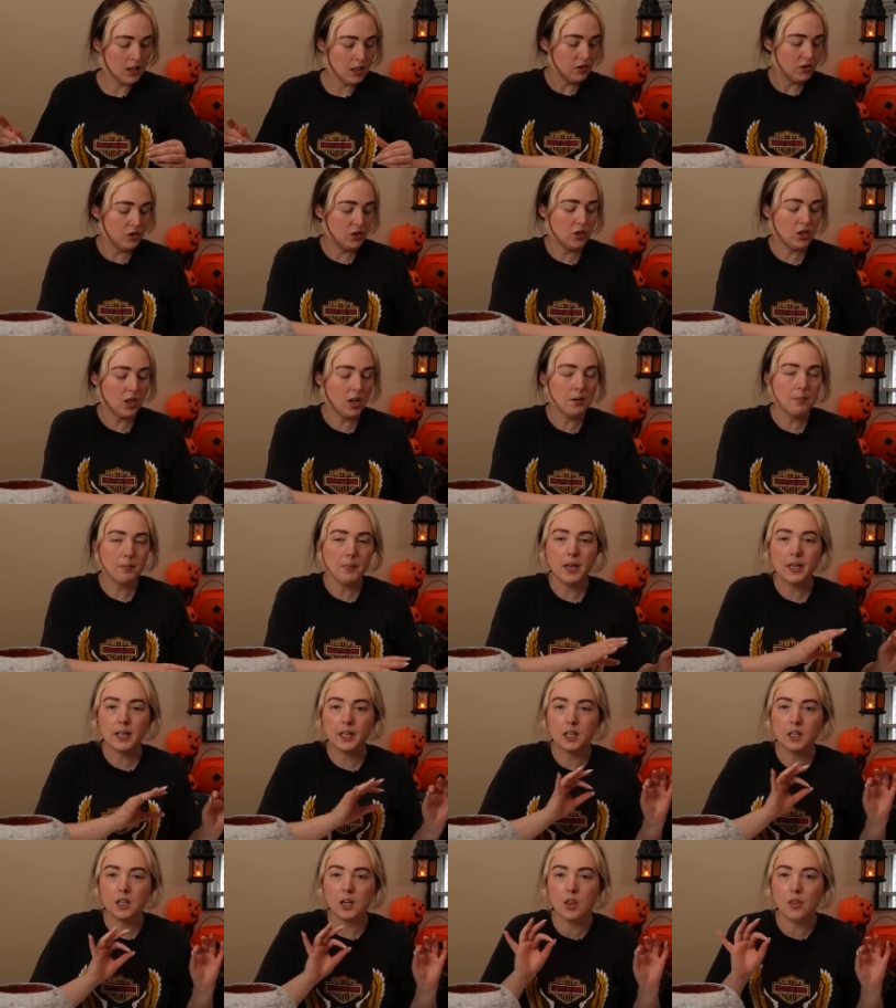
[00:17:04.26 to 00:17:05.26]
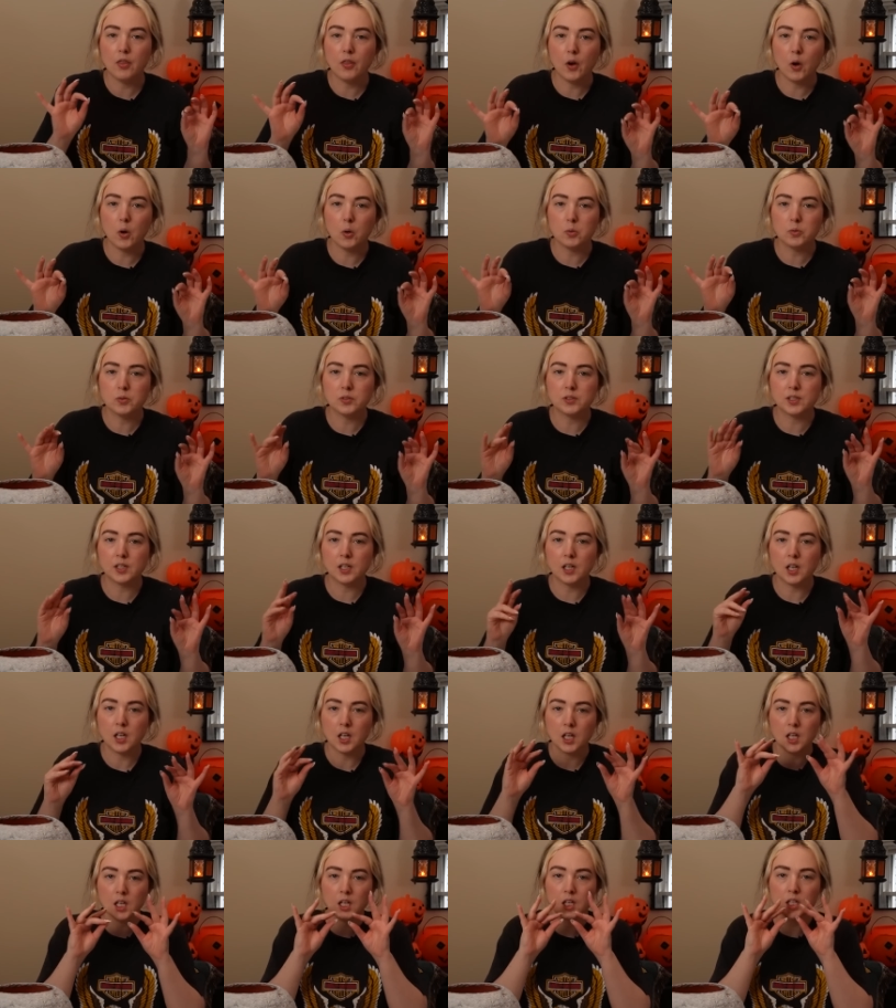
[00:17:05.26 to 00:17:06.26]
start making those,
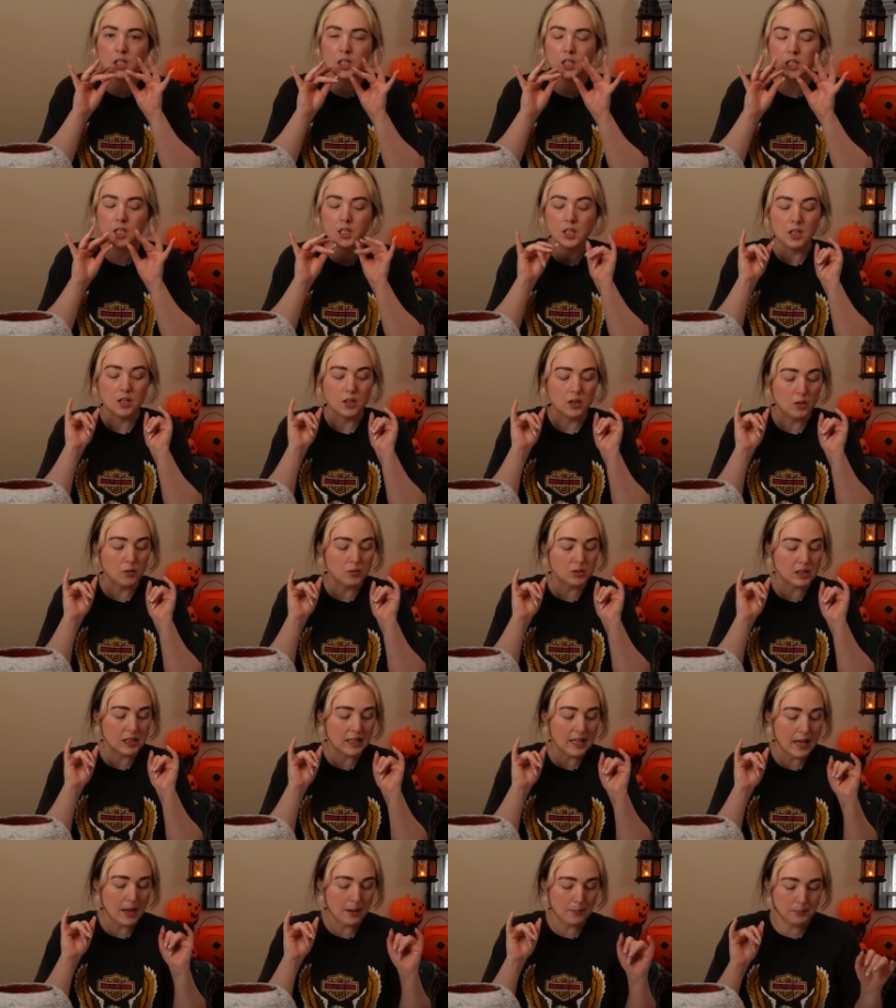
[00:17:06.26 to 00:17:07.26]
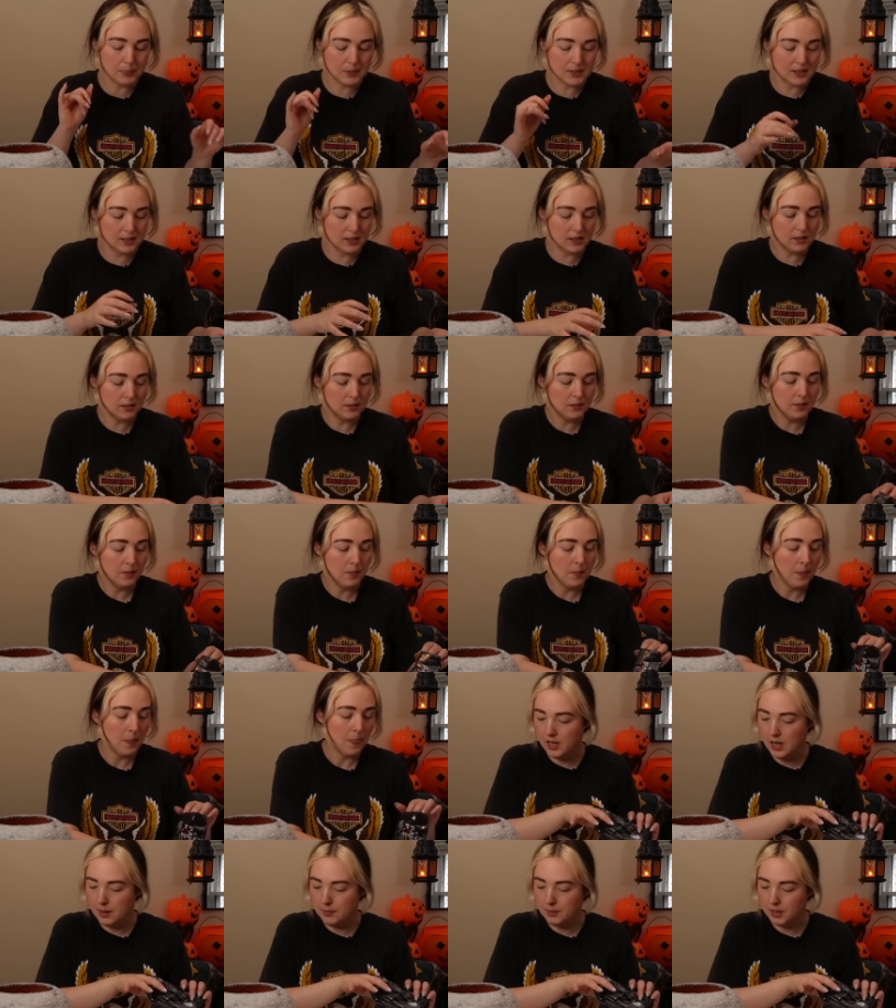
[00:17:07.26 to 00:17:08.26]
those lips.
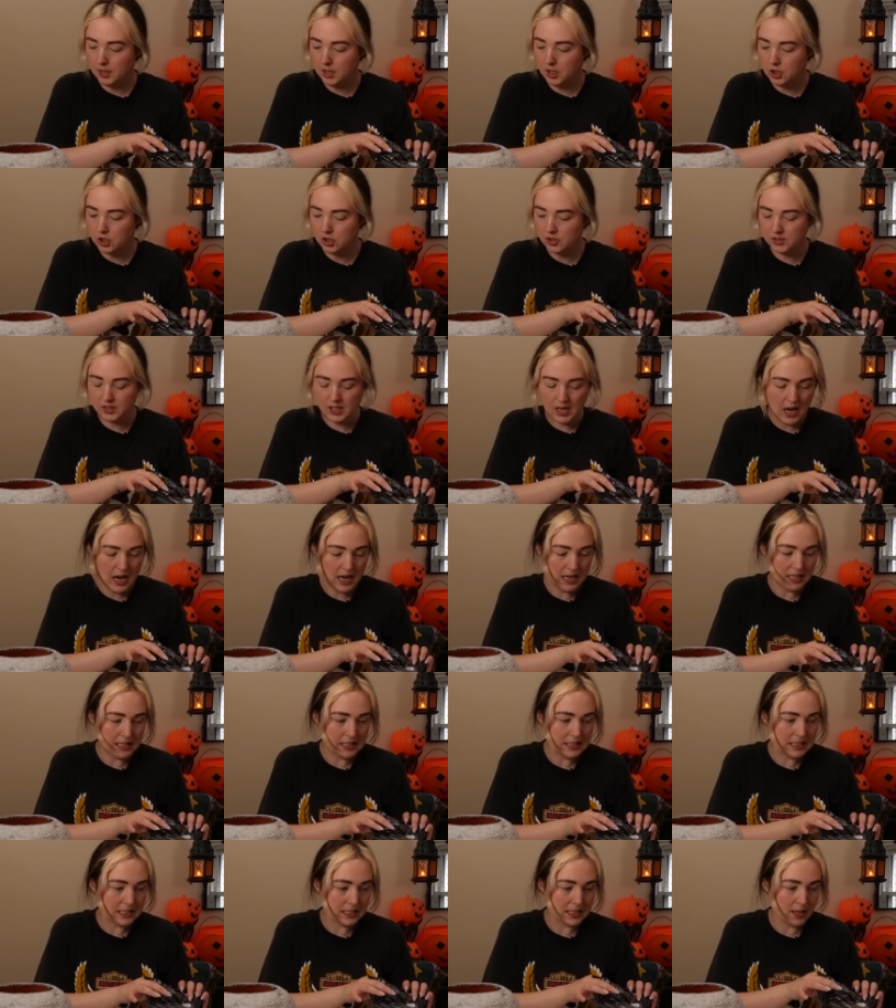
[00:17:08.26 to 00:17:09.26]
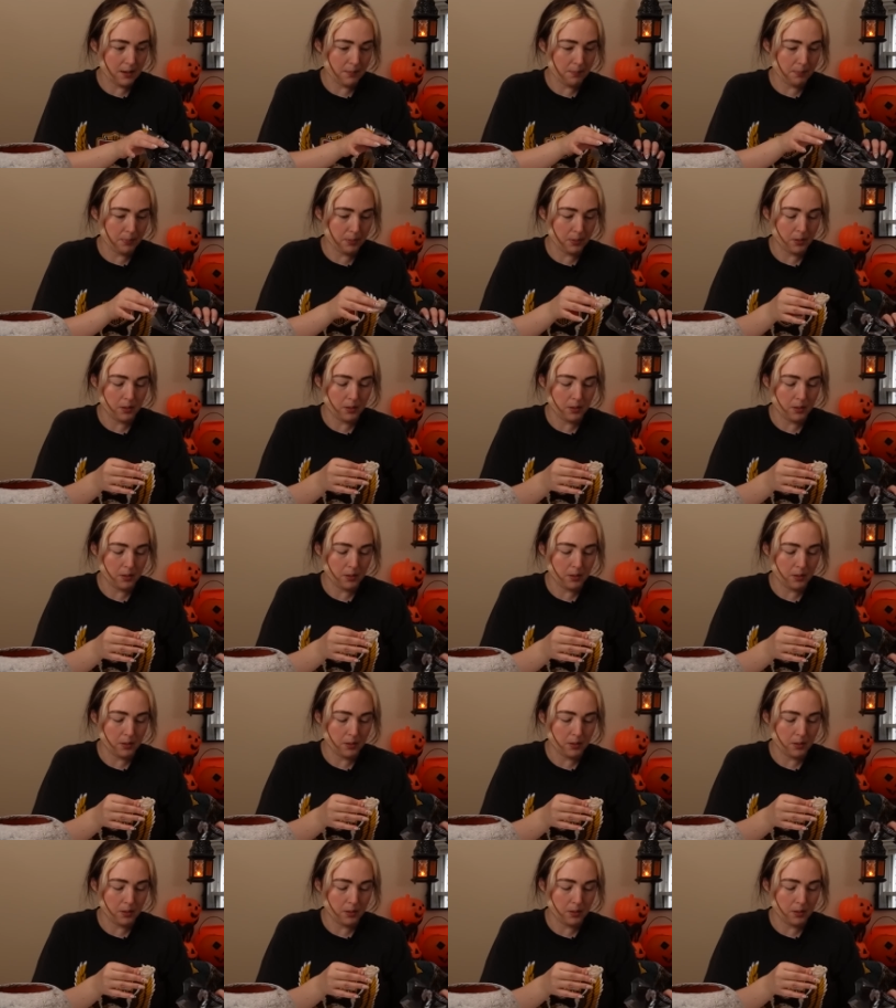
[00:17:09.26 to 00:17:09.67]
And I'm gonna just kind of dip